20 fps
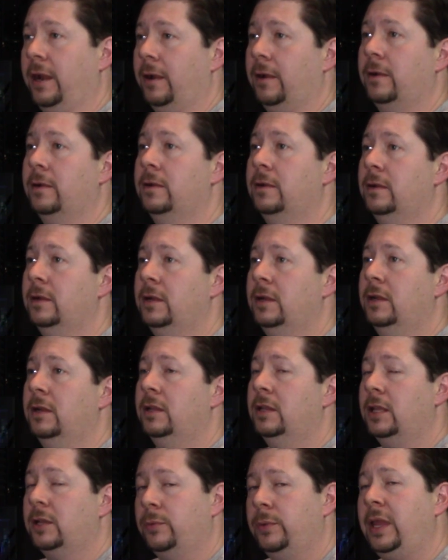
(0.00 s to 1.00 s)
Oh yeah.
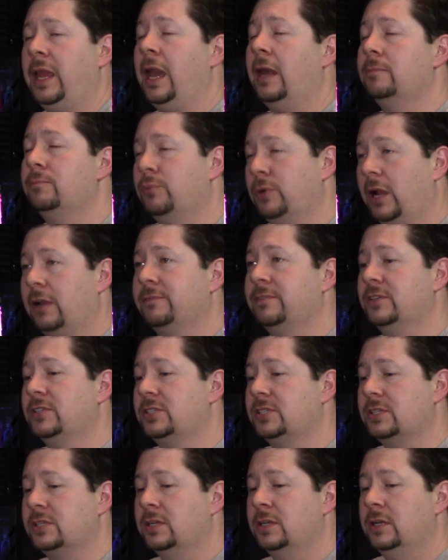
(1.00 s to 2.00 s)
Like we had
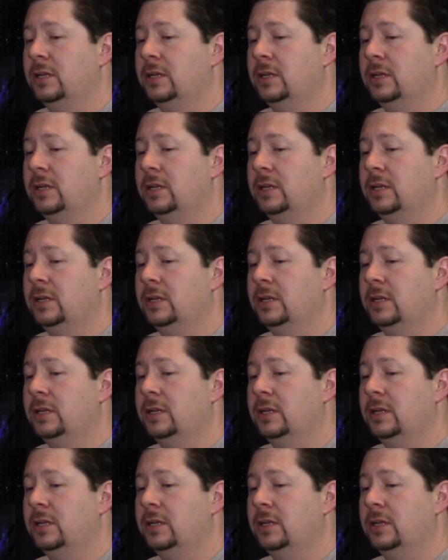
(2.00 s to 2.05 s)
breakfast